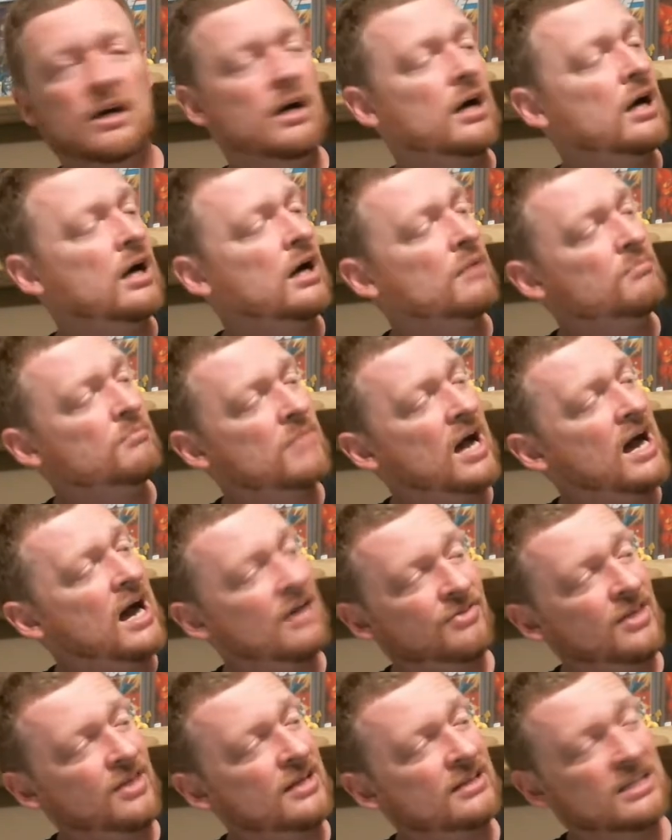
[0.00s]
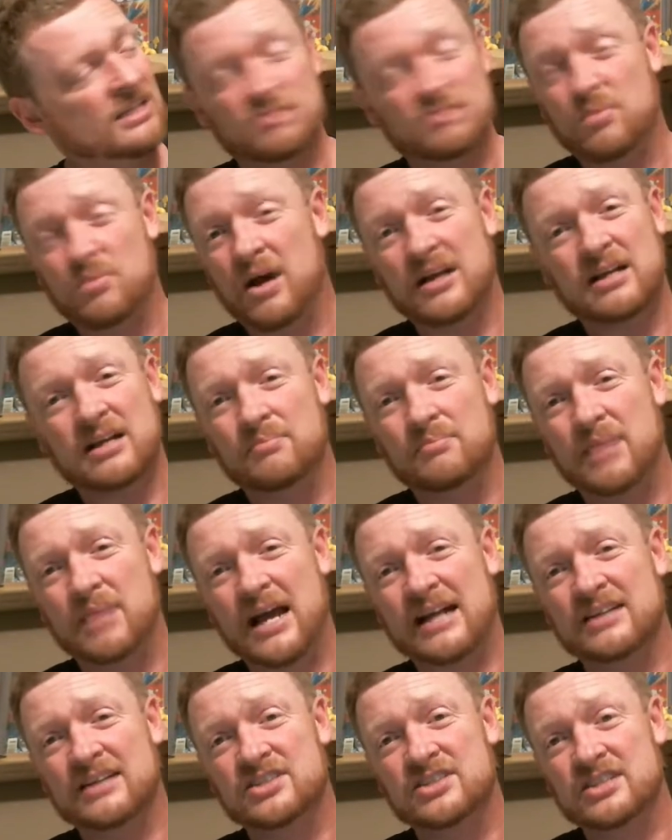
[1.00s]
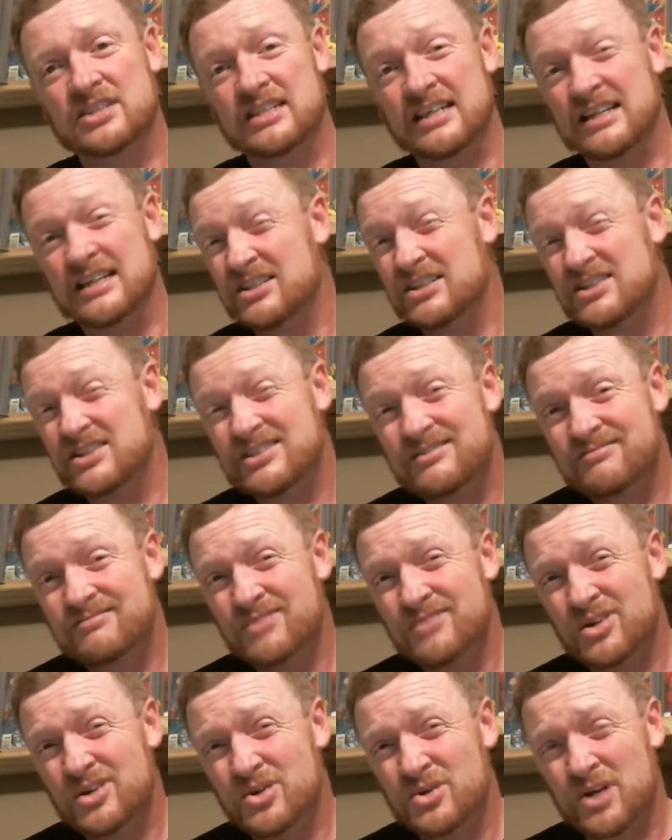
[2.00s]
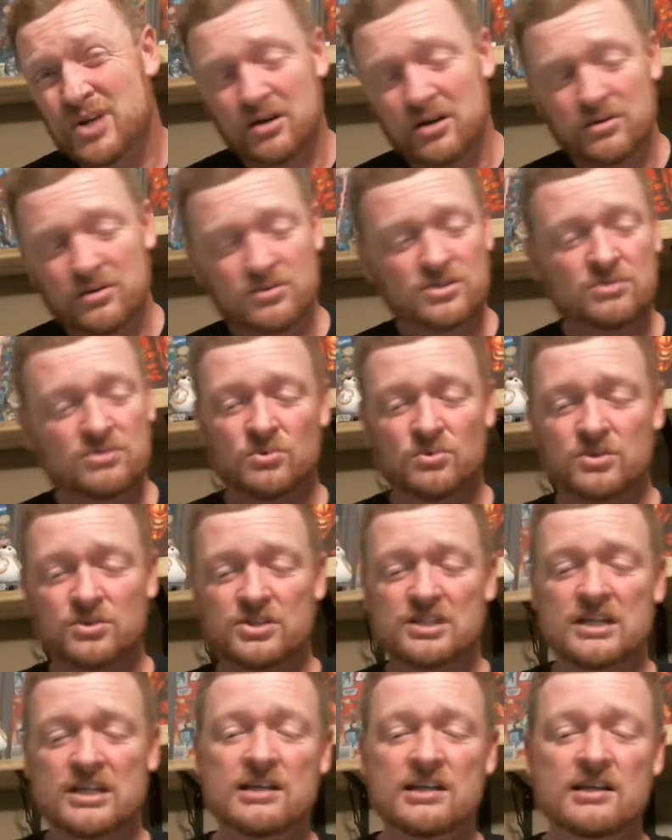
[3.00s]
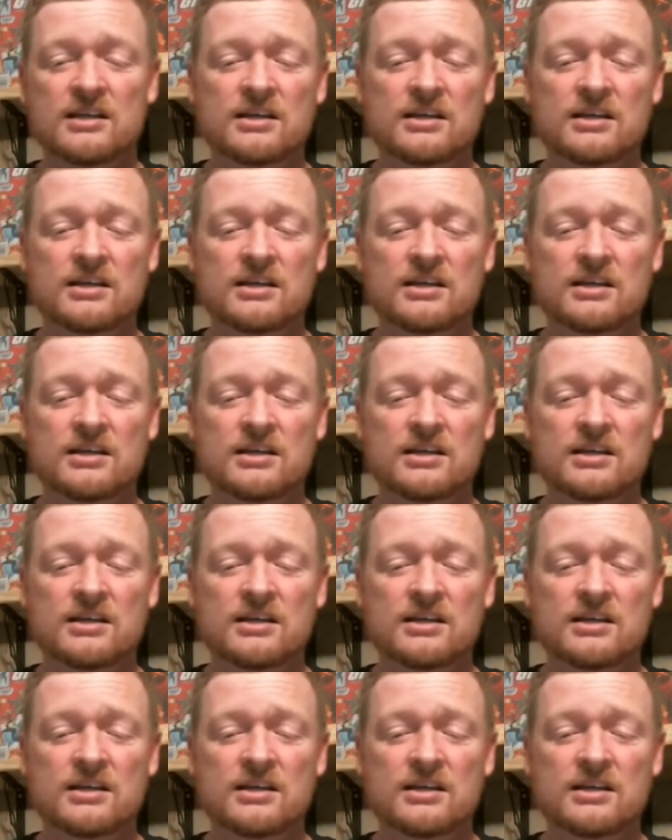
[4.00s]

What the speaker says: I think this might come back a 6. Who knows? We'll see.